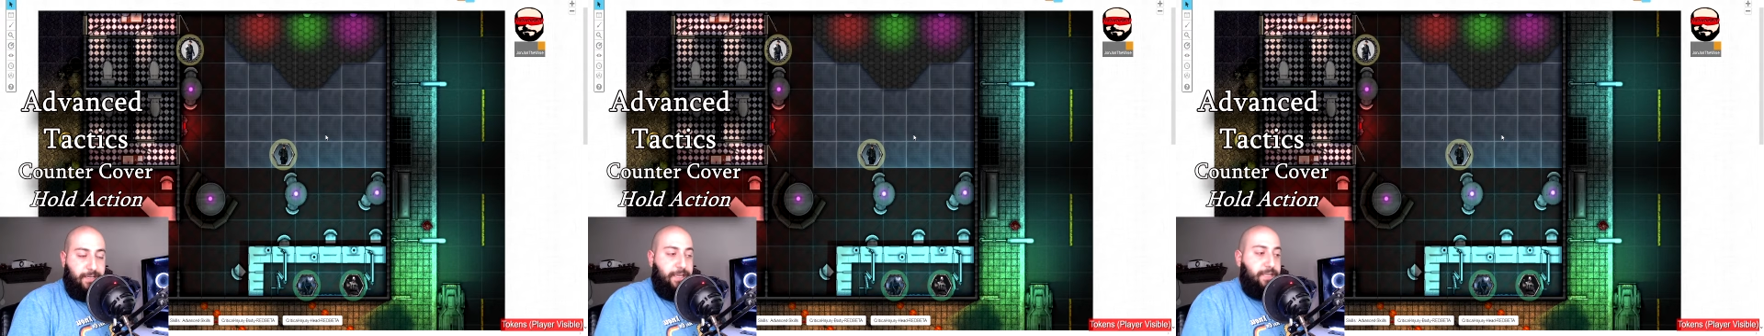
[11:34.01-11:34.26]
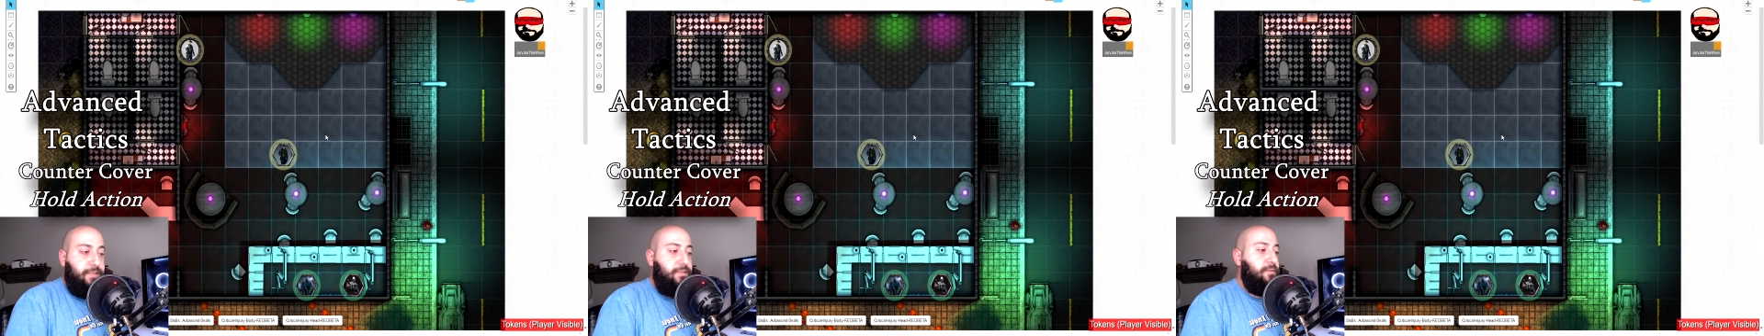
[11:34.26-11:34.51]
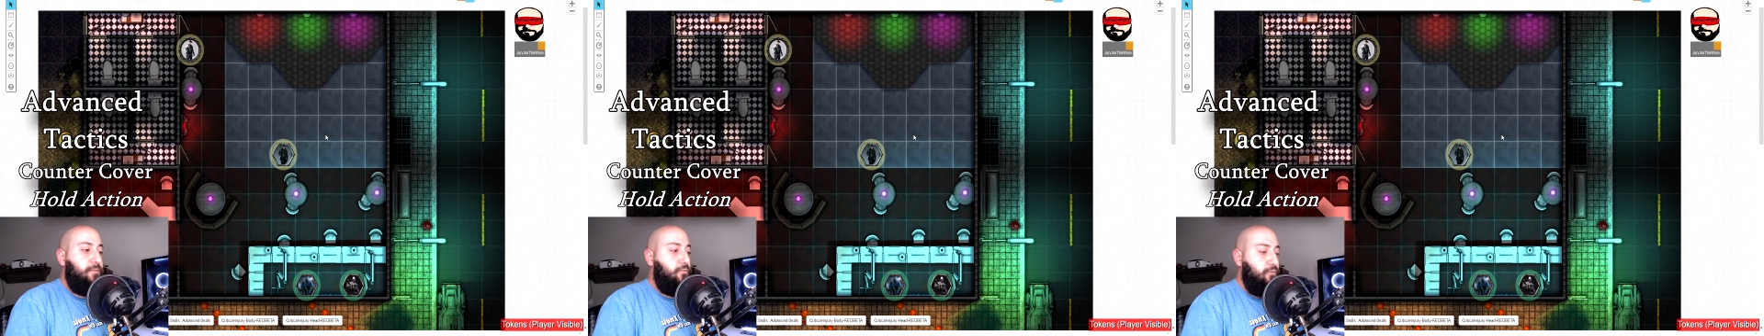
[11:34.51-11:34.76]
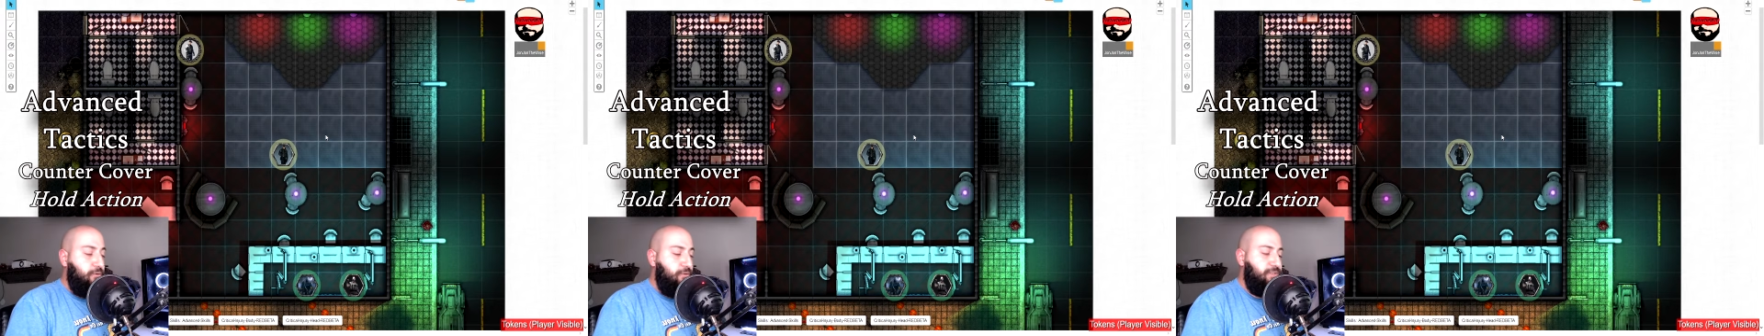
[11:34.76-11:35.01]
In the
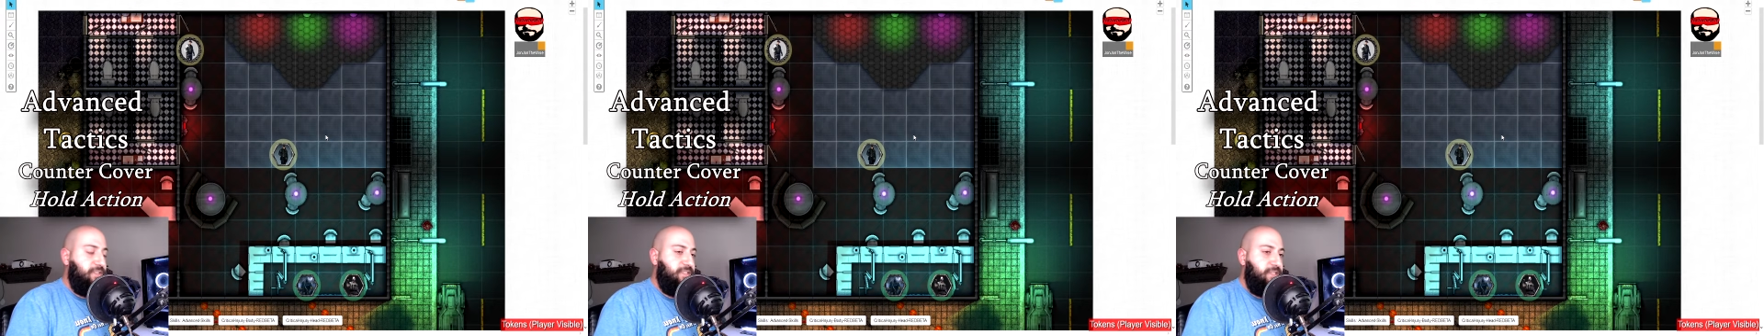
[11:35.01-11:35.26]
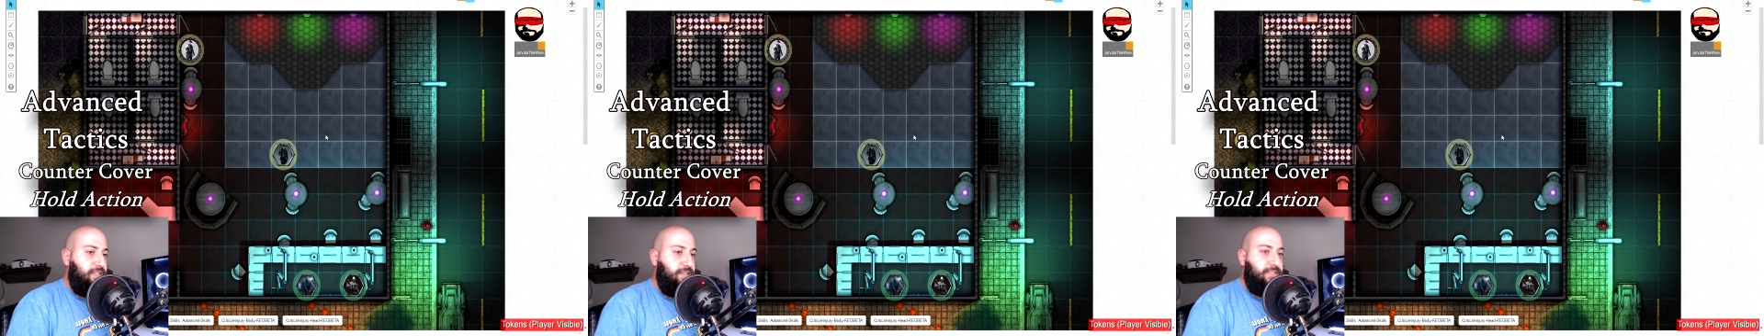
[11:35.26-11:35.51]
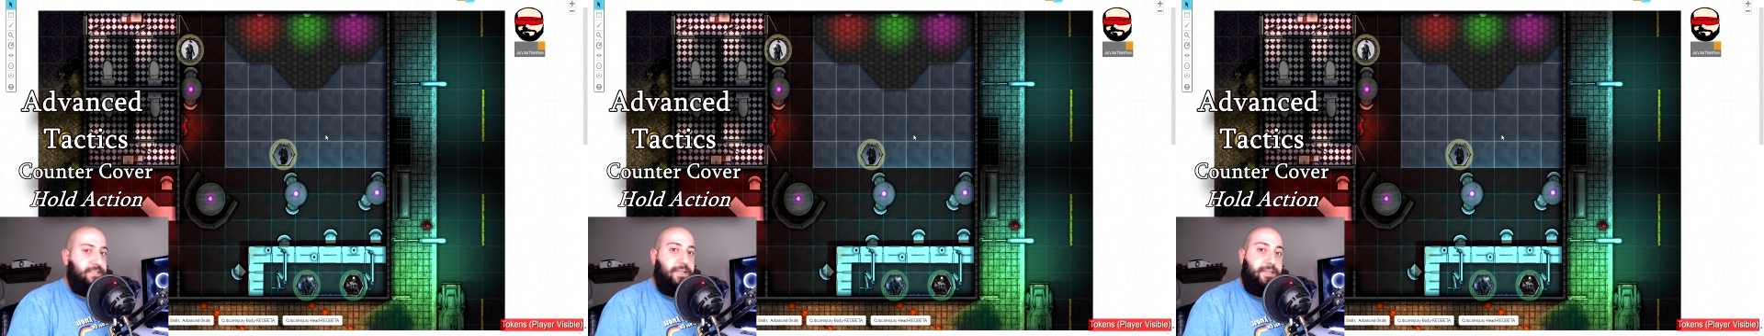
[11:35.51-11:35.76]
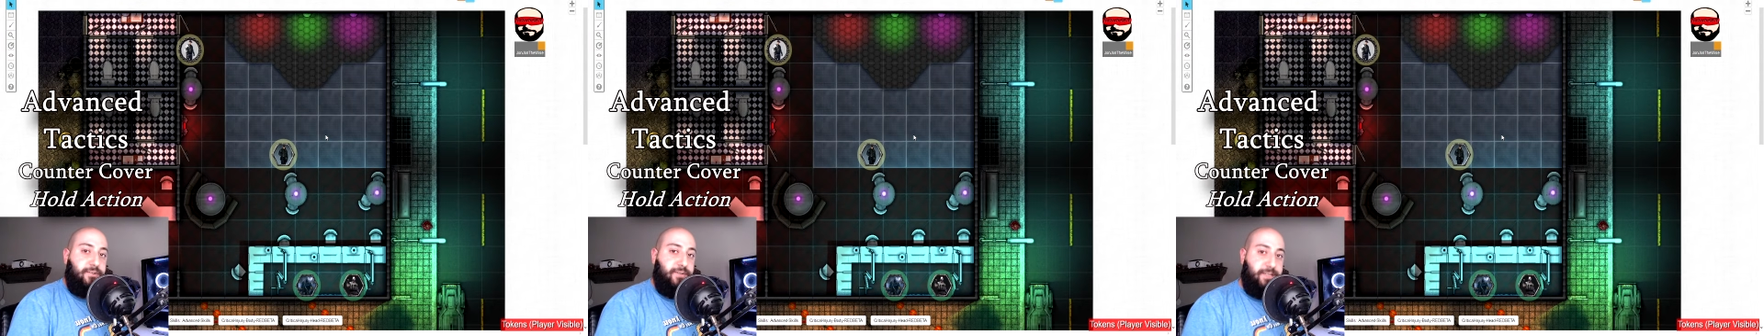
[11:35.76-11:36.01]
rules, it states that
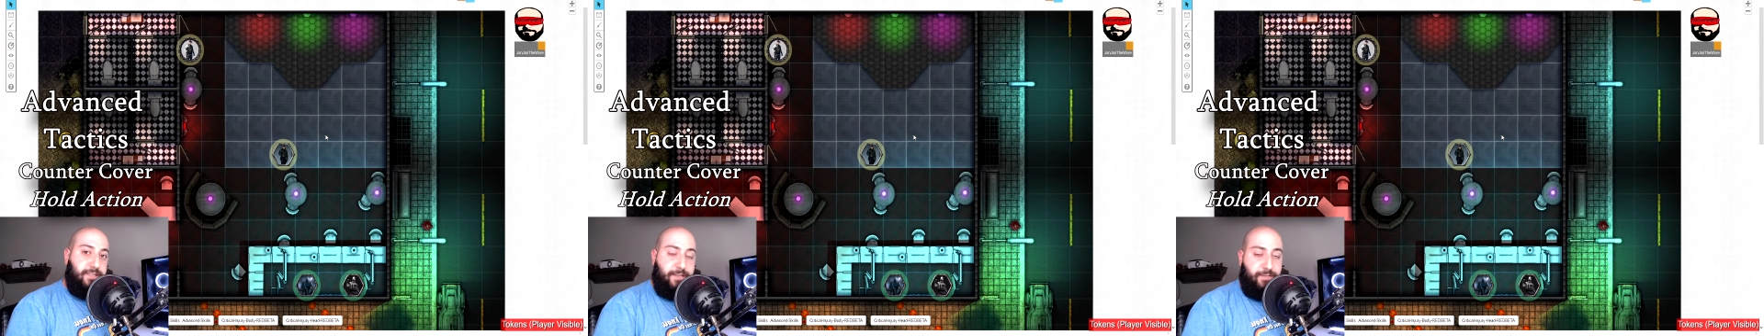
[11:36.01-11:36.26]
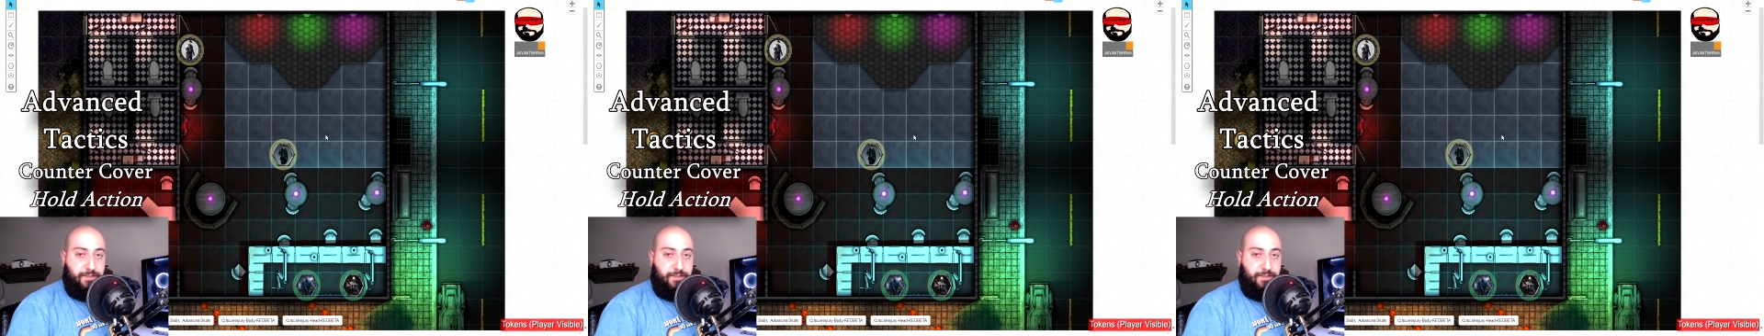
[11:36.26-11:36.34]
you can tell